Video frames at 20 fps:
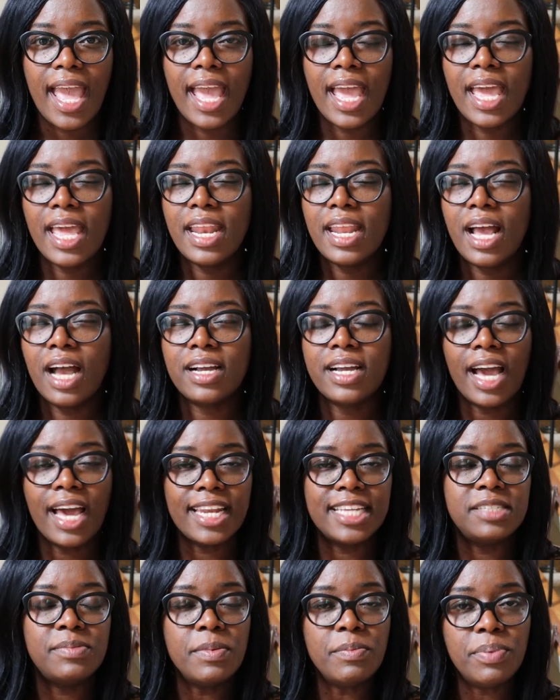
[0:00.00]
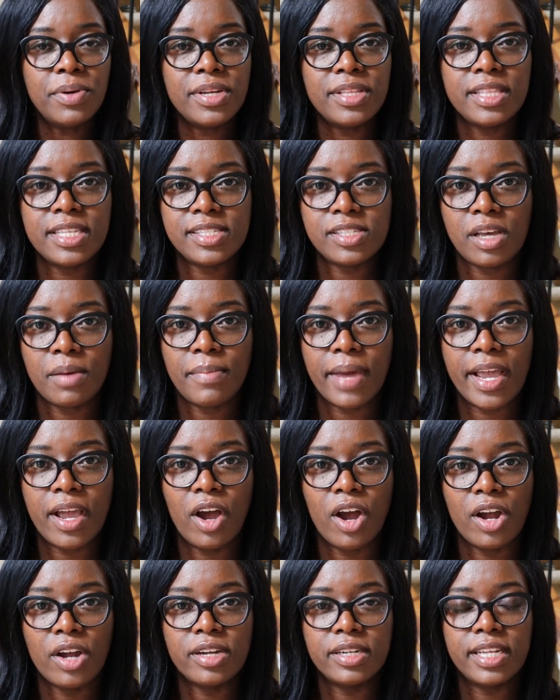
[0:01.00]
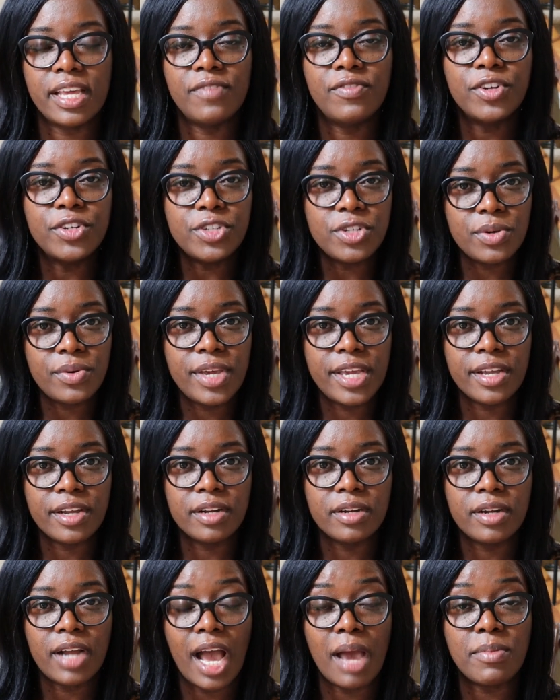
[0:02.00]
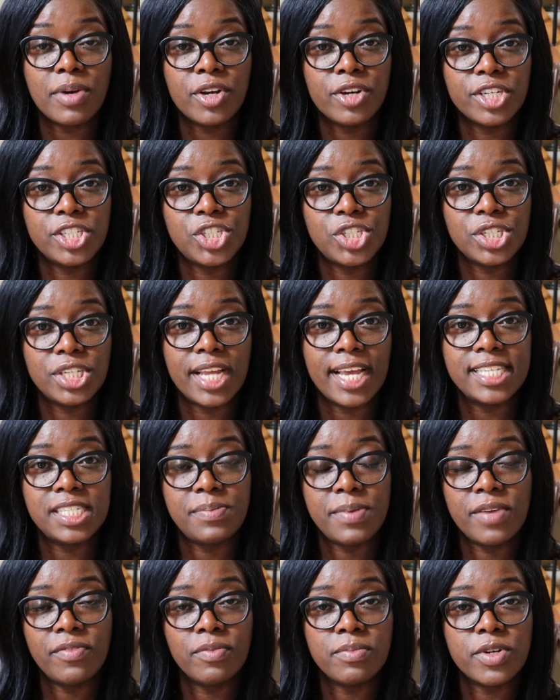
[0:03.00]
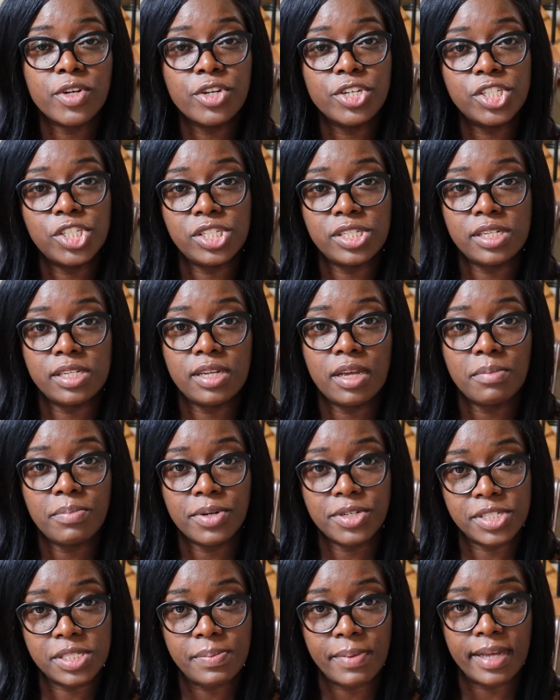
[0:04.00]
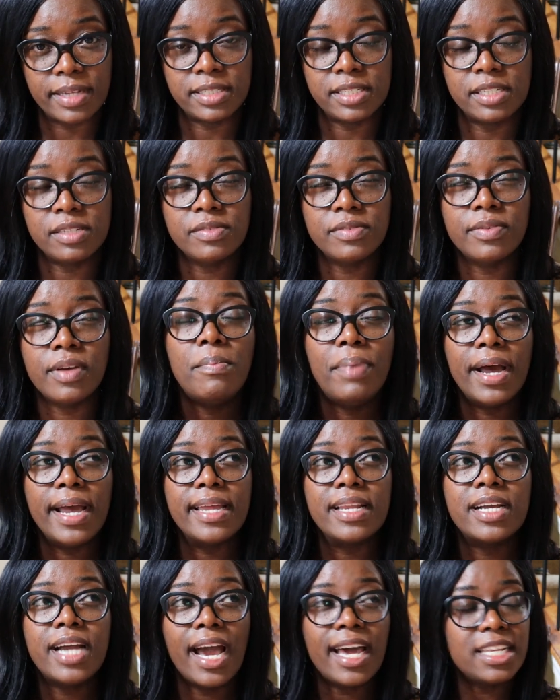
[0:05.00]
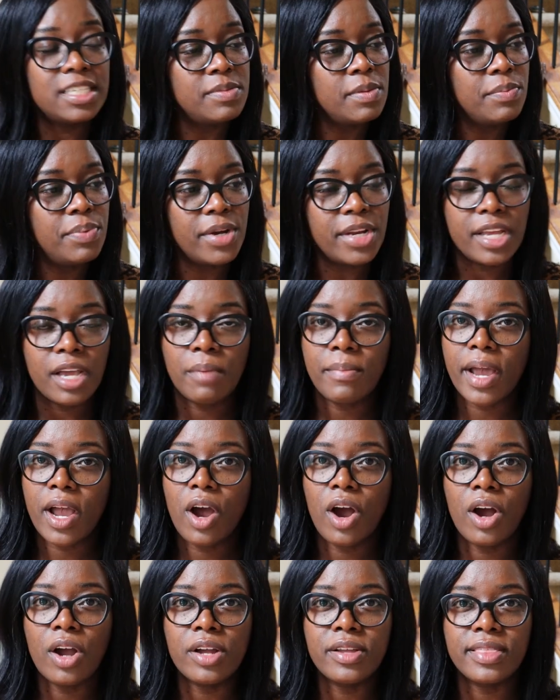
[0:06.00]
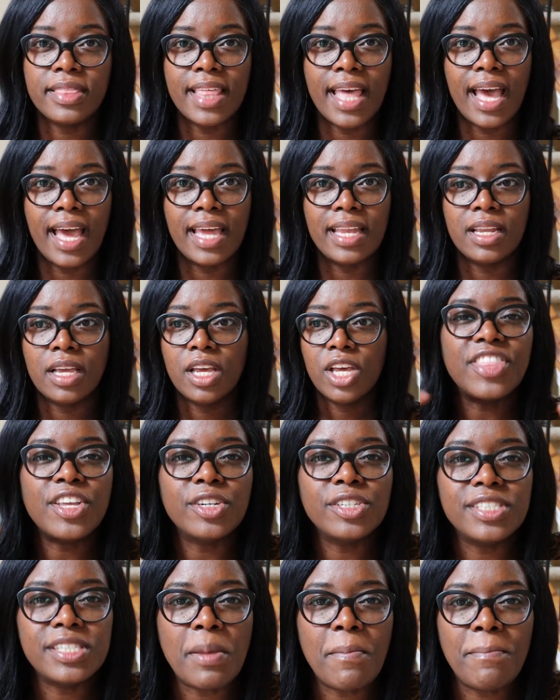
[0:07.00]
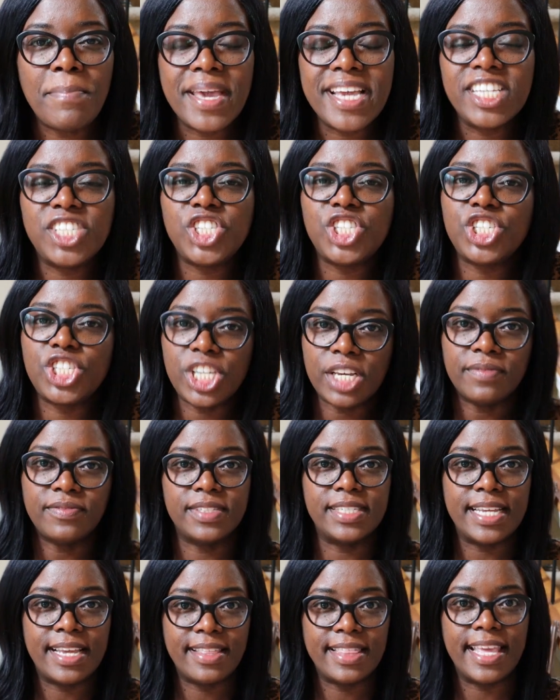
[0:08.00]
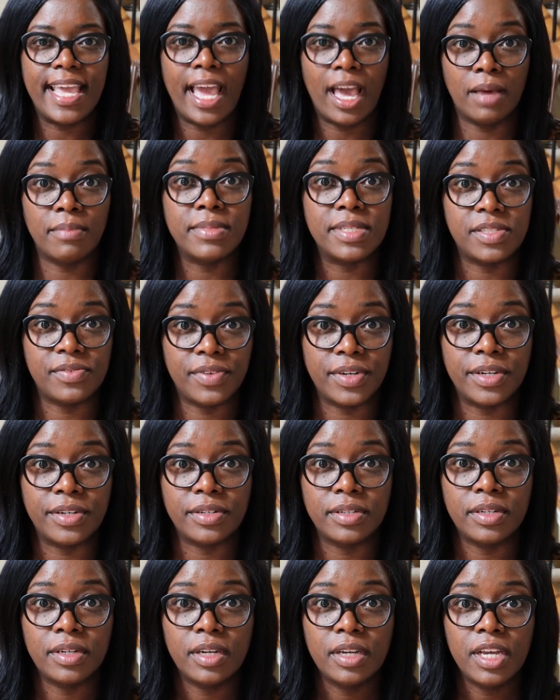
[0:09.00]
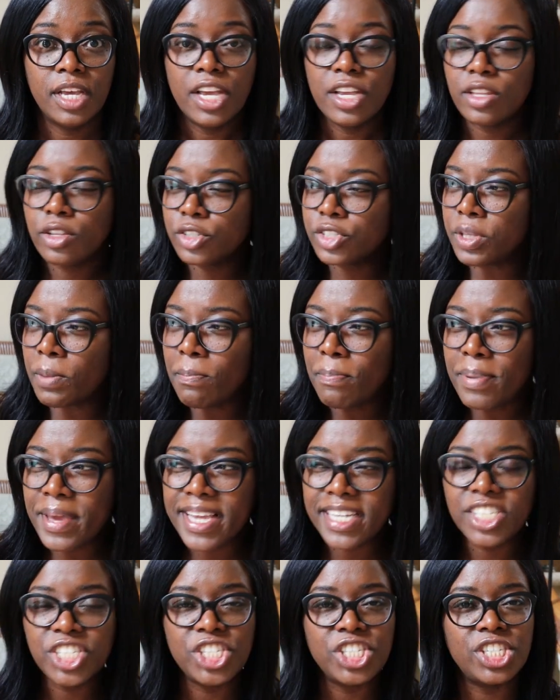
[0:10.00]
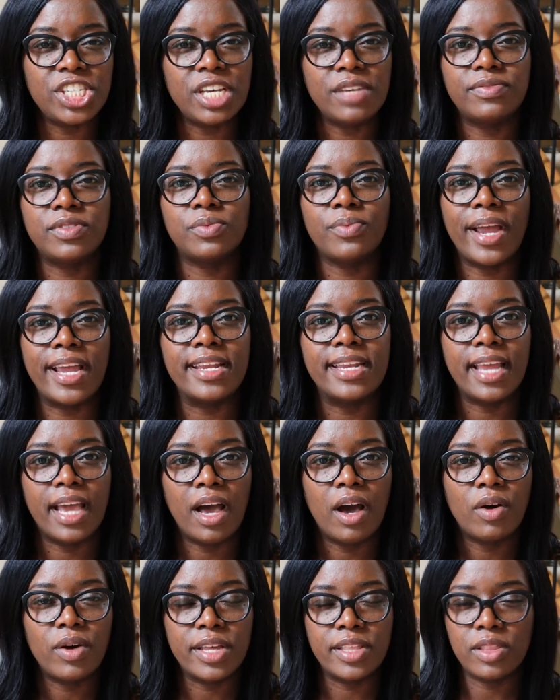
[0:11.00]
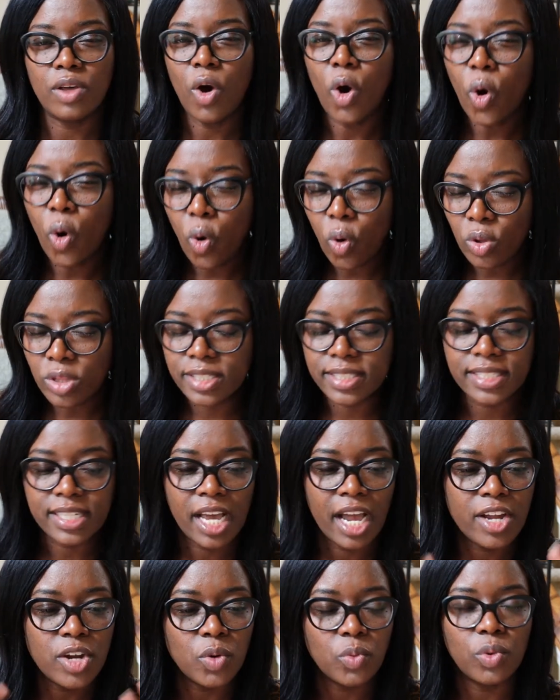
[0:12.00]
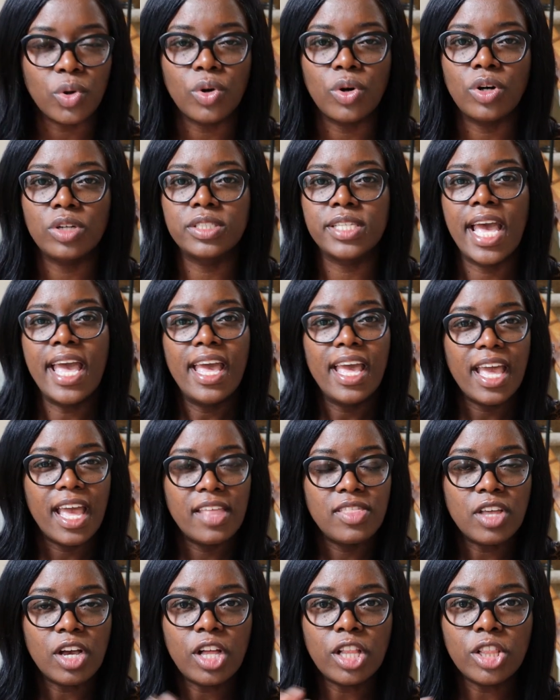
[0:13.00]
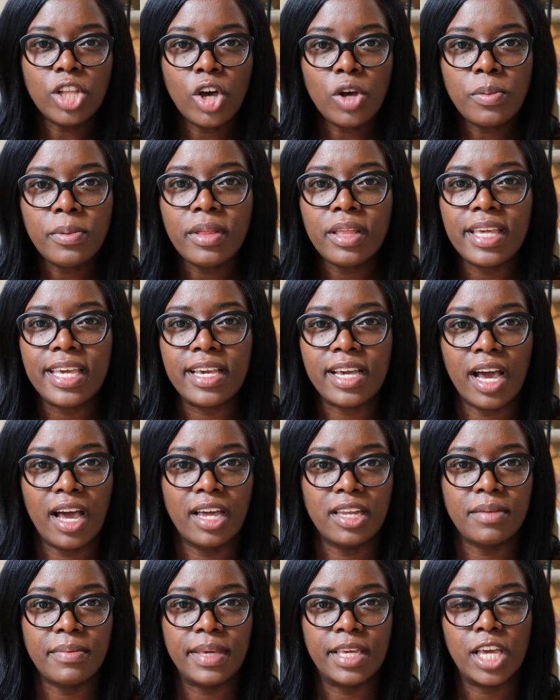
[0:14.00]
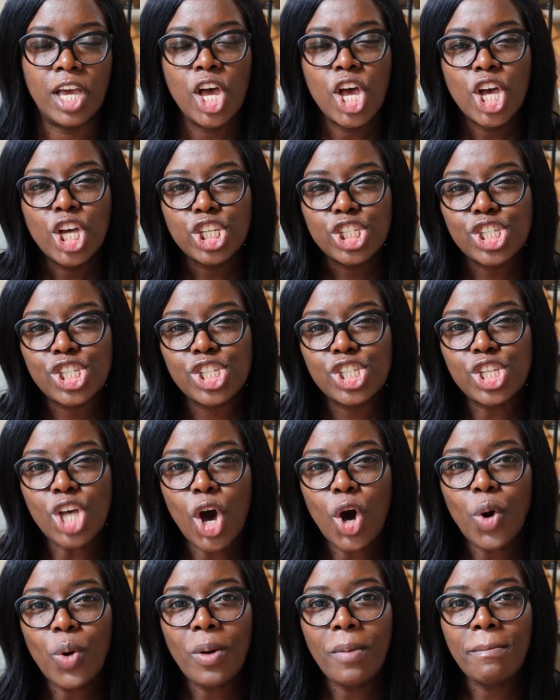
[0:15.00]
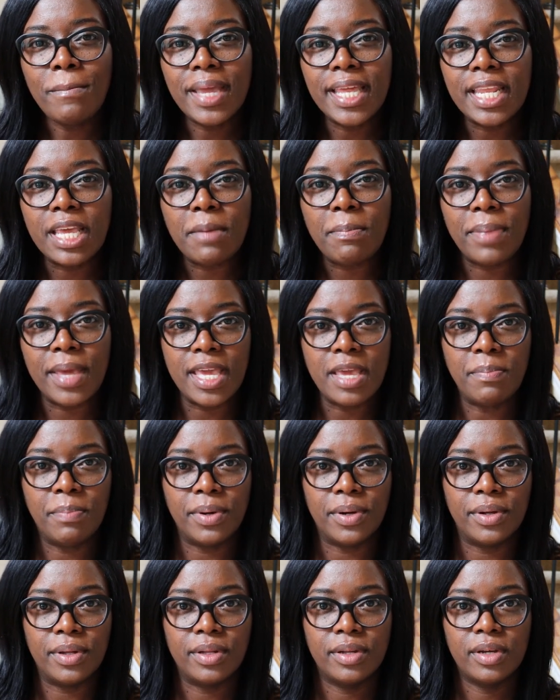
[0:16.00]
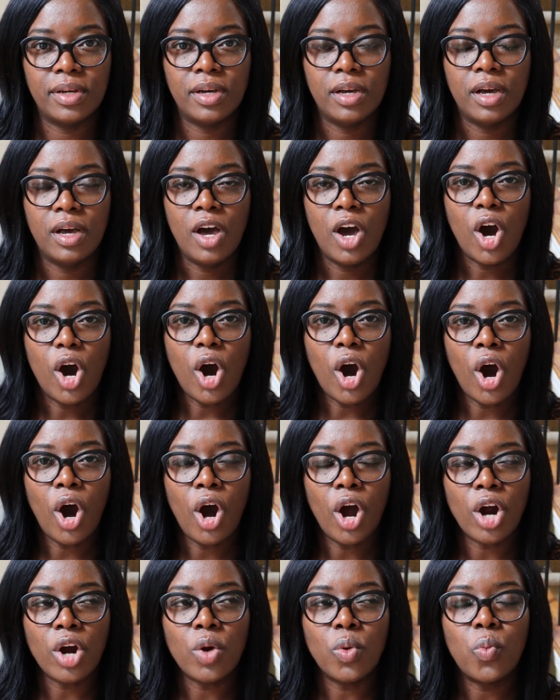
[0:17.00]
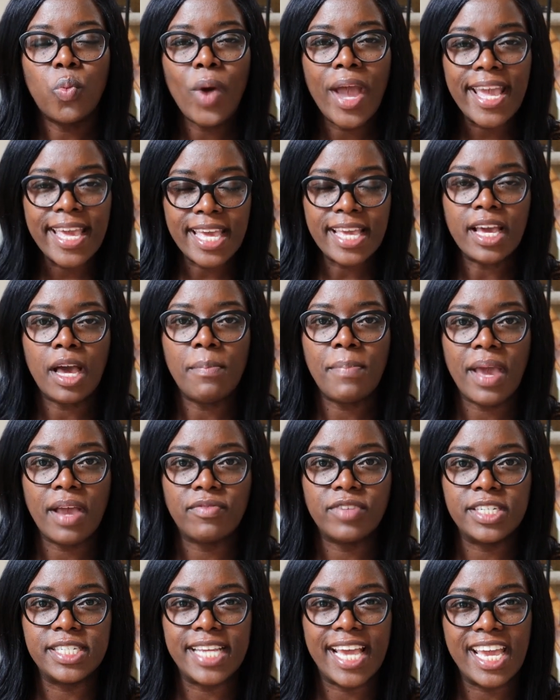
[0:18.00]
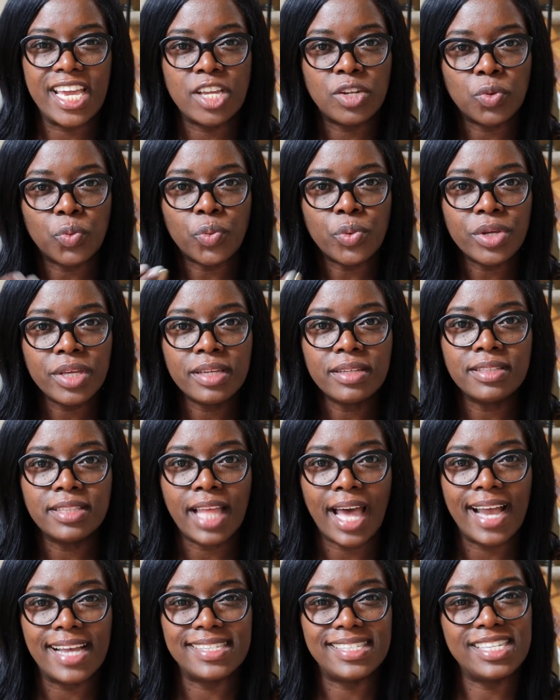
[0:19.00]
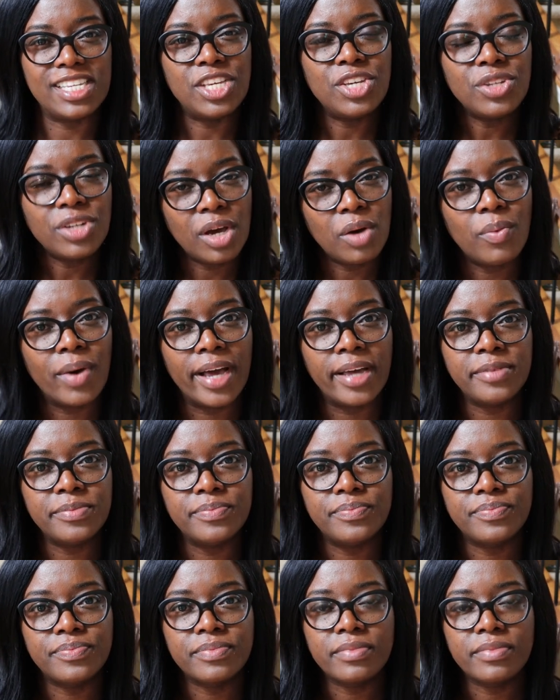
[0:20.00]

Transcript: And God has been putting this on my heart. If you're new here, I'm a Christian. I speak from a Christian perspective, but God has been putting on my heart that there is a big shift in the atmosphere atmosphere. There's a big shift right now in the whole entire world and the global economy. So many people are waking up every day and realizing, you know what?